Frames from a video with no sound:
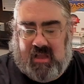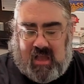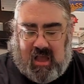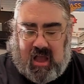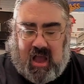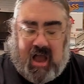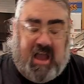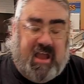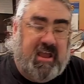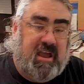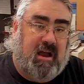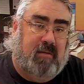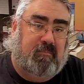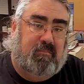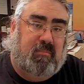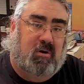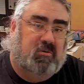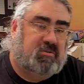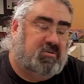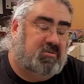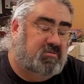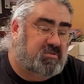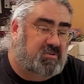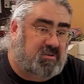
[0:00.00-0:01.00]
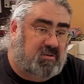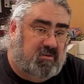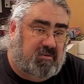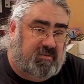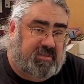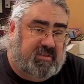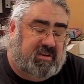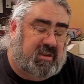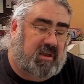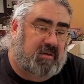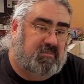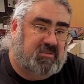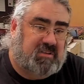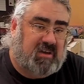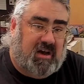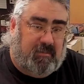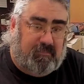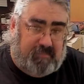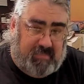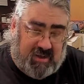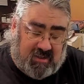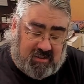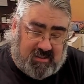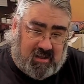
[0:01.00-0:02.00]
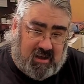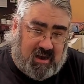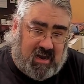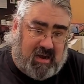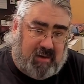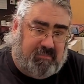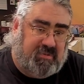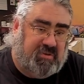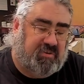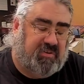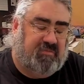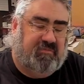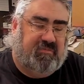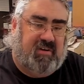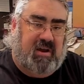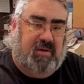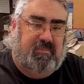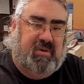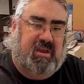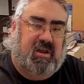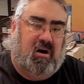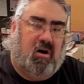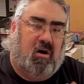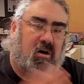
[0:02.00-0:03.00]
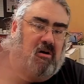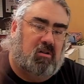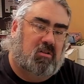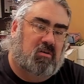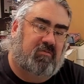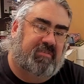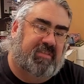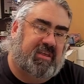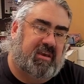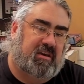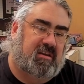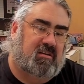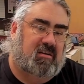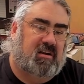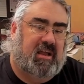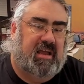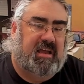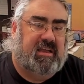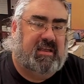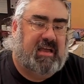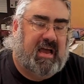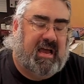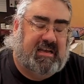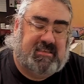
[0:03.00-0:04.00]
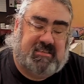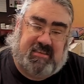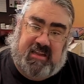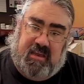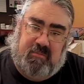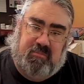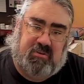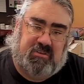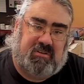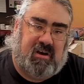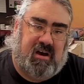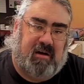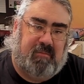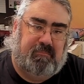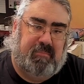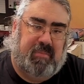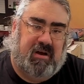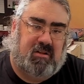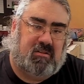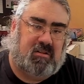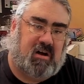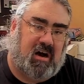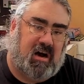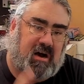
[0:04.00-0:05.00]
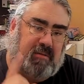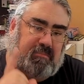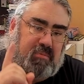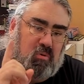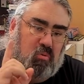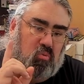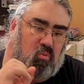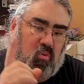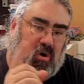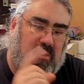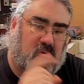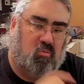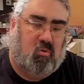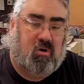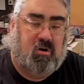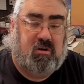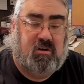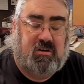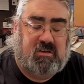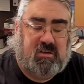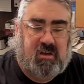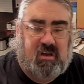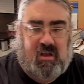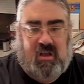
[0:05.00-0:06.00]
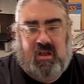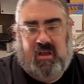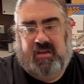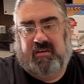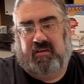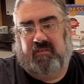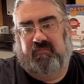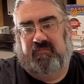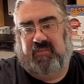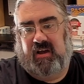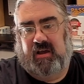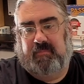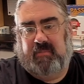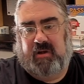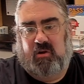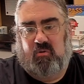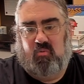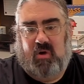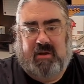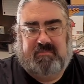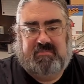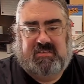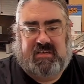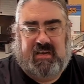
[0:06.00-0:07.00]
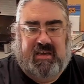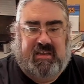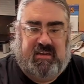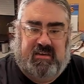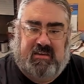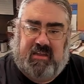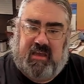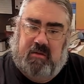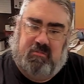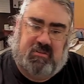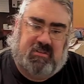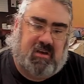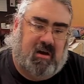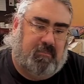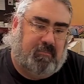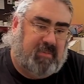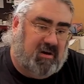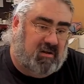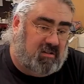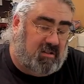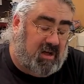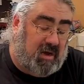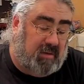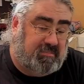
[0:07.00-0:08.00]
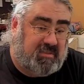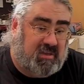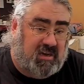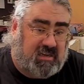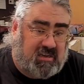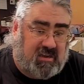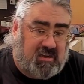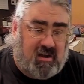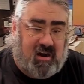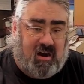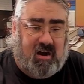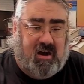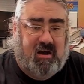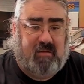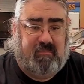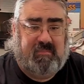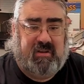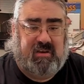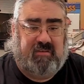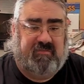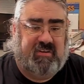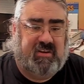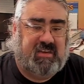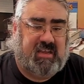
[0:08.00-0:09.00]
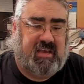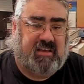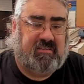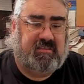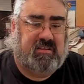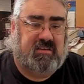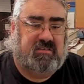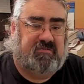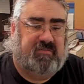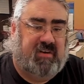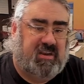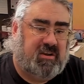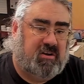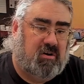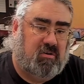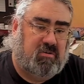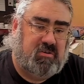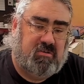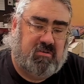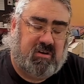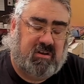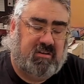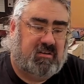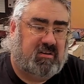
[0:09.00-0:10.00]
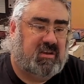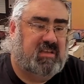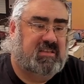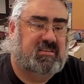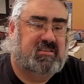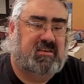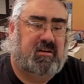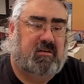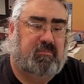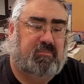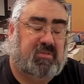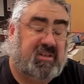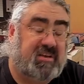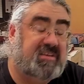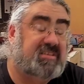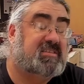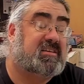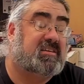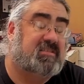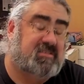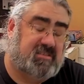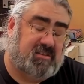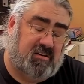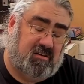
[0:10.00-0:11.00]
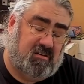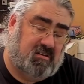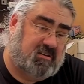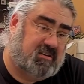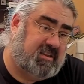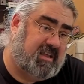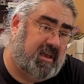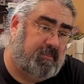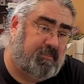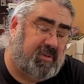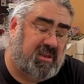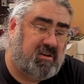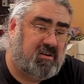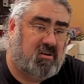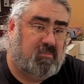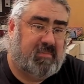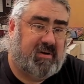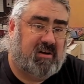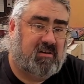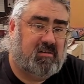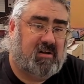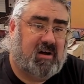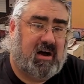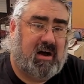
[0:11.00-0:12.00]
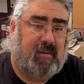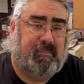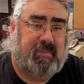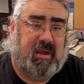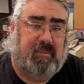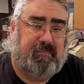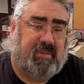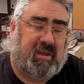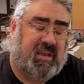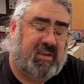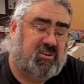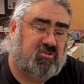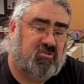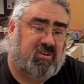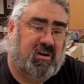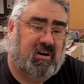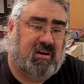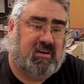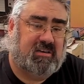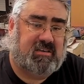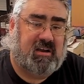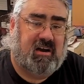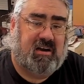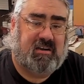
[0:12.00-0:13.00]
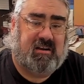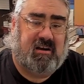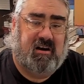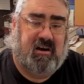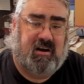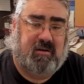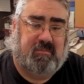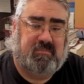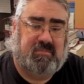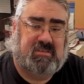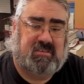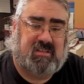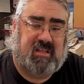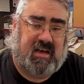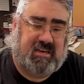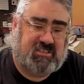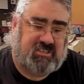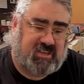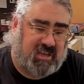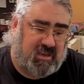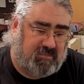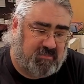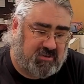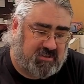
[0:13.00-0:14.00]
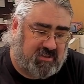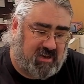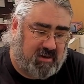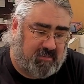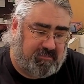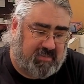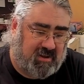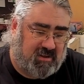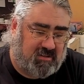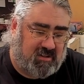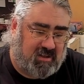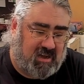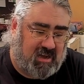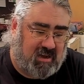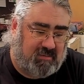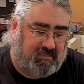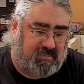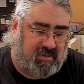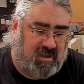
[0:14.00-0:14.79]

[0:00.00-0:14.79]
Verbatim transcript: I am Motuzano, the Tabletop Bellhop. You can find me all over the internet as Tabletop Bellhop, one word. You can find my website at tabletopbellhop.com. And if you dig this video, you can consider, please consider tipping your bellhop at patreon.com slash tabletopbellhop.